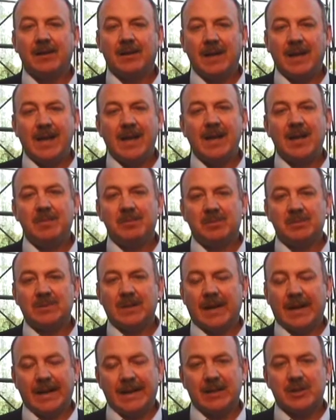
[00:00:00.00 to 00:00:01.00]
are able
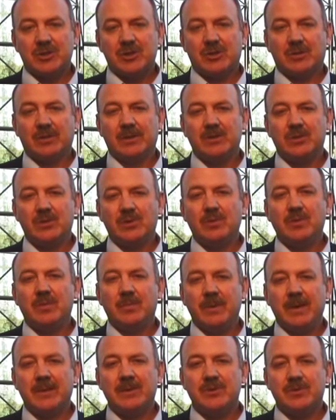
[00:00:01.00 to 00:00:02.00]
to actually do the
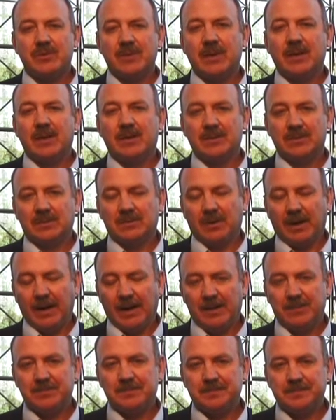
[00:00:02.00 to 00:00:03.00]
ministry on the
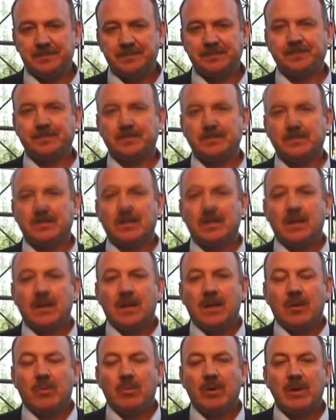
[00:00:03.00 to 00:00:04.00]
ground.
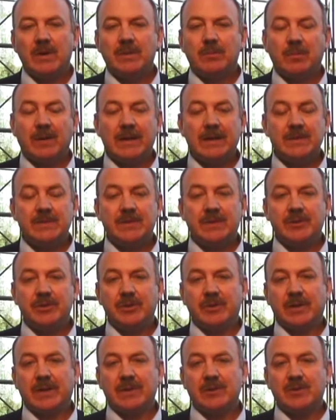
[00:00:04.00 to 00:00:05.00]
One of the ways that
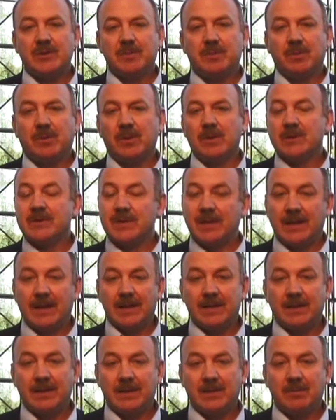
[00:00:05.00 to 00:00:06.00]
you can support us, and
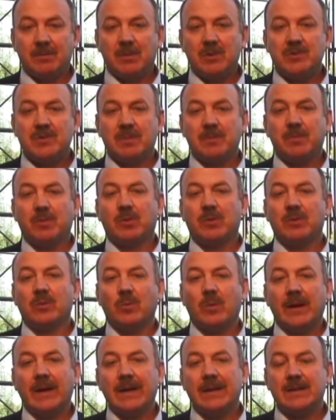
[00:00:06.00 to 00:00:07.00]
I think the most
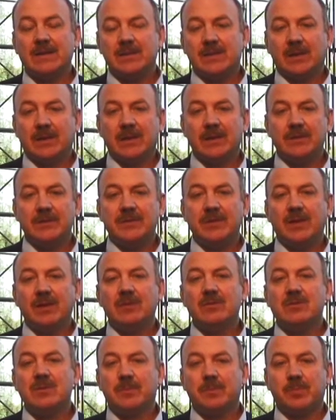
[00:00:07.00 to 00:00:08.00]
important way, is to
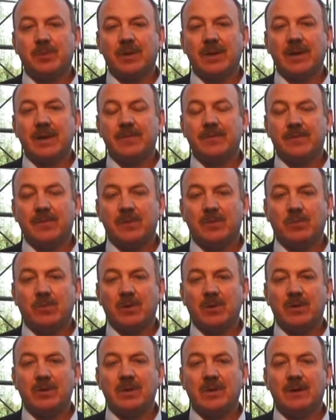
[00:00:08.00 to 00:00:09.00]
continue to pray for the
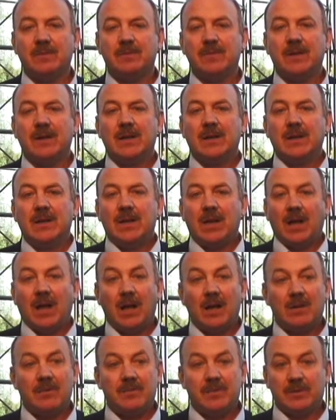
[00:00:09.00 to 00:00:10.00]
work of,
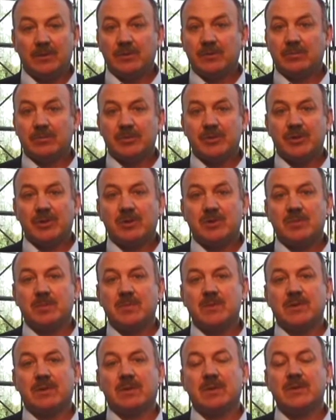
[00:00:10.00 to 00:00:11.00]
of the Lutheran Church
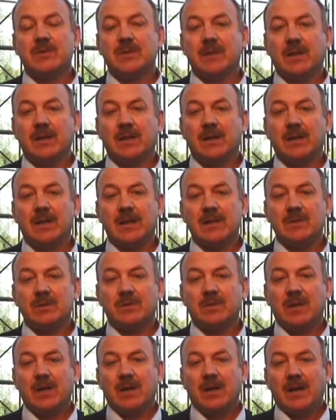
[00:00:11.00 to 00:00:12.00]
Missouri Synod
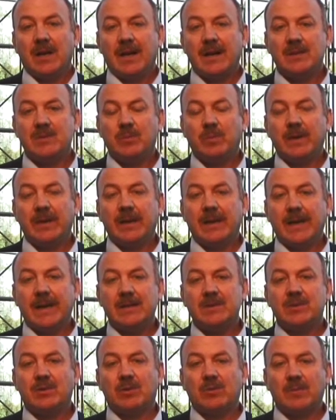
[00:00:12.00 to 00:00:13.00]
as, as we,
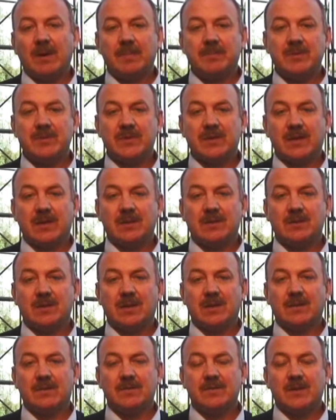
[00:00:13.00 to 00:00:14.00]
as your
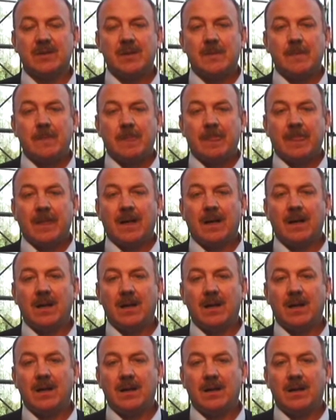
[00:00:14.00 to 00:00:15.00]
representatives,
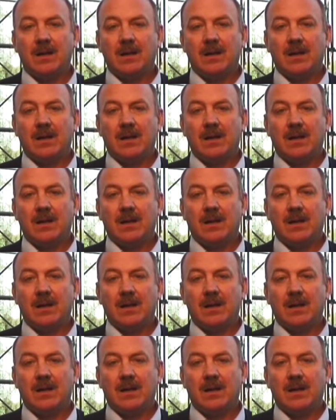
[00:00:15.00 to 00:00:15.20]
uh,